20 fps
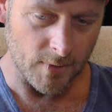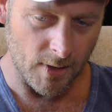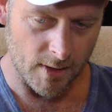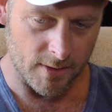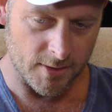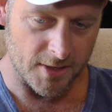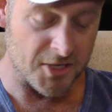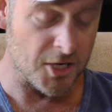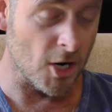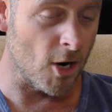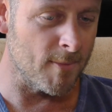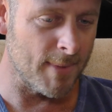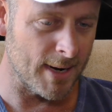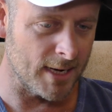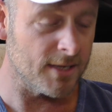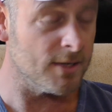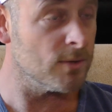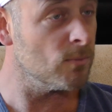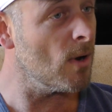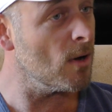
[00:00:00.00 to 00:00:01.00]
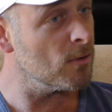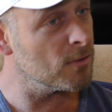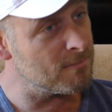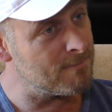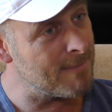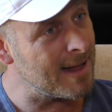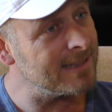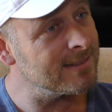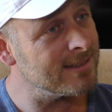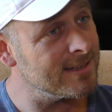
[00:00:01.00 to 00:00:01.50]
The tarmac in the road had
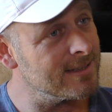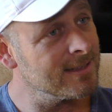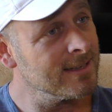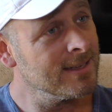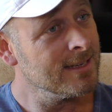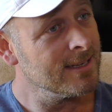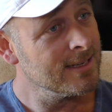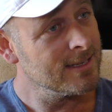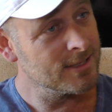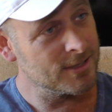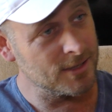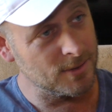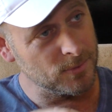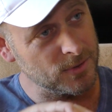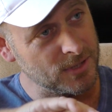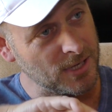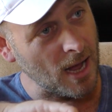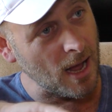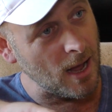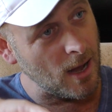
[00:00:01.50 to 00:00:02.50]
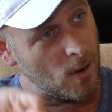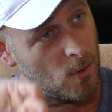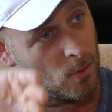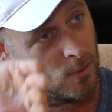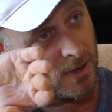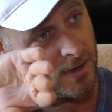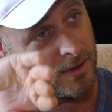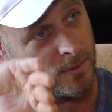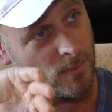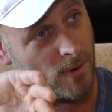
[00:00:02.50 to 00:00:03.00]
melted. So there was a
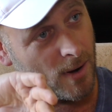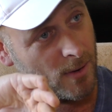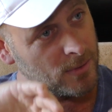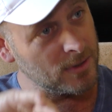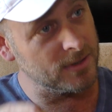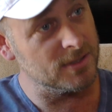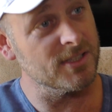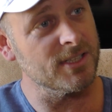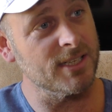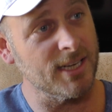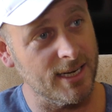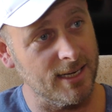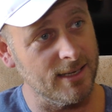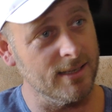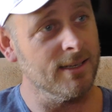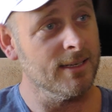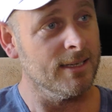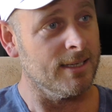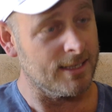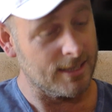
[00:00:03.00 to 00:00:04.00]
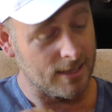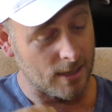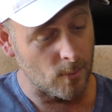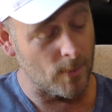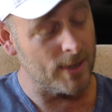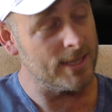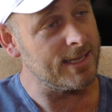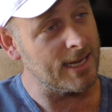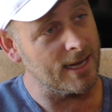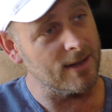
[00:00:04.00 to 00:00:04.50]
hole in the road I hadn't seen. I
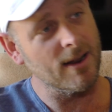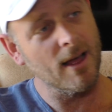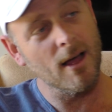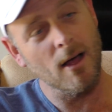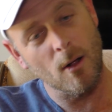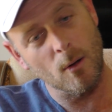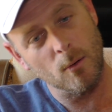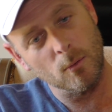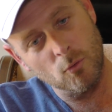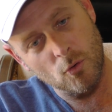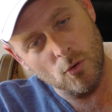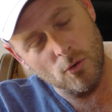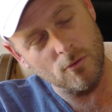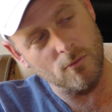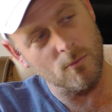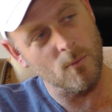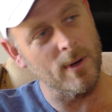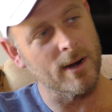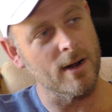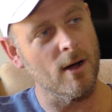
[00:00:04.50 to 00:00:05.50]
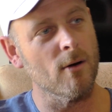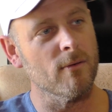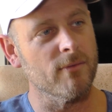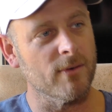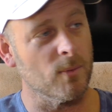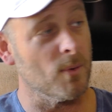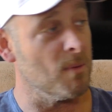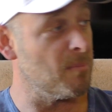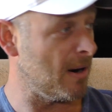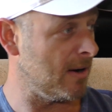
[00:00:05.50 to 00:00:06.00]
went down the hole, went
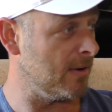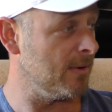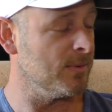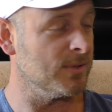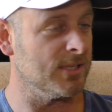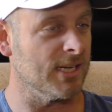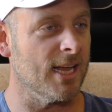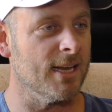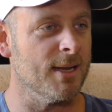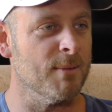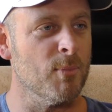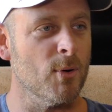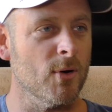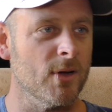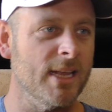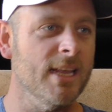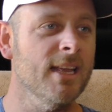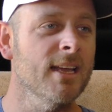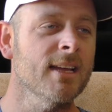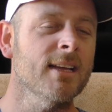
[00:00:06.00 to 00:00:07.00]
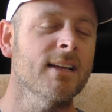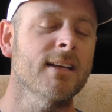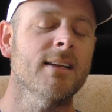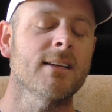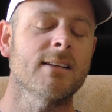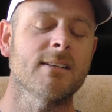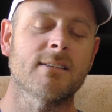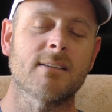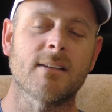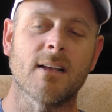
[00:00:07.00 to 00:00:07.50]
over where Barry was sat in the buggy.
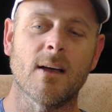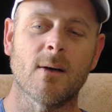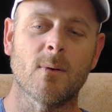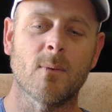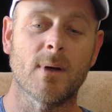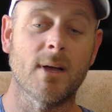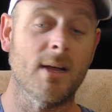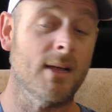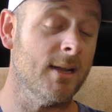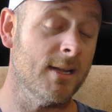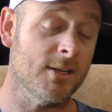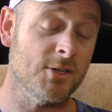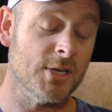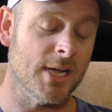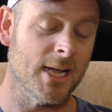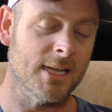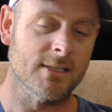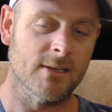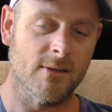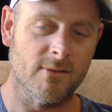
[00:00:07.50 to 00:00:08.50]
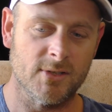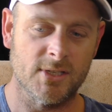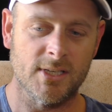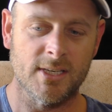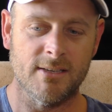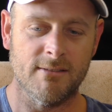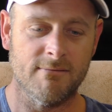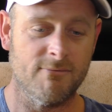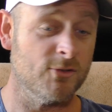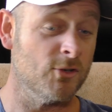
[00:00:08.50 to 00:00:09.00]
So, and then chats
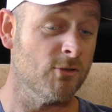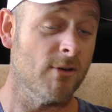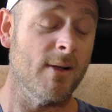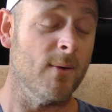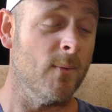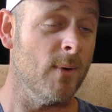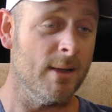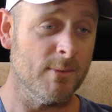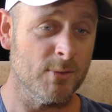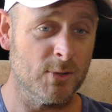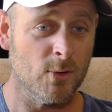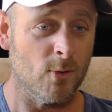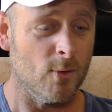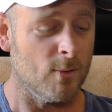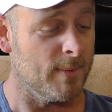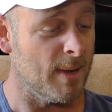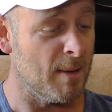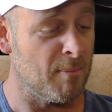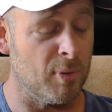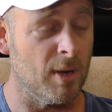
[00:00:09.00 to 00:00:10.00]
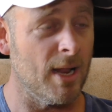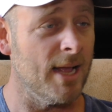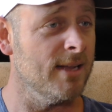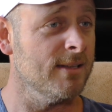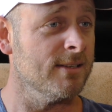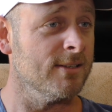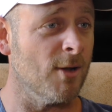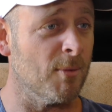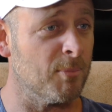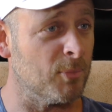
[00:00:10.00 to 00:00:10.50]
obviously straight away was talking about
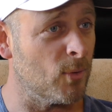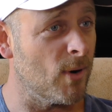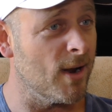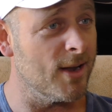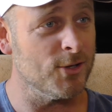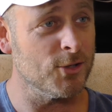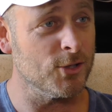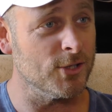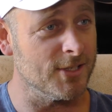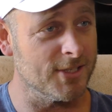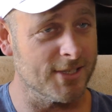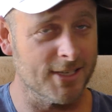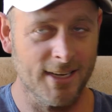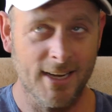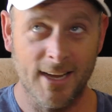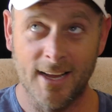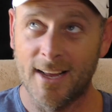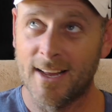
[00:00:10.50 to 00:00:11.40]
plates, operations,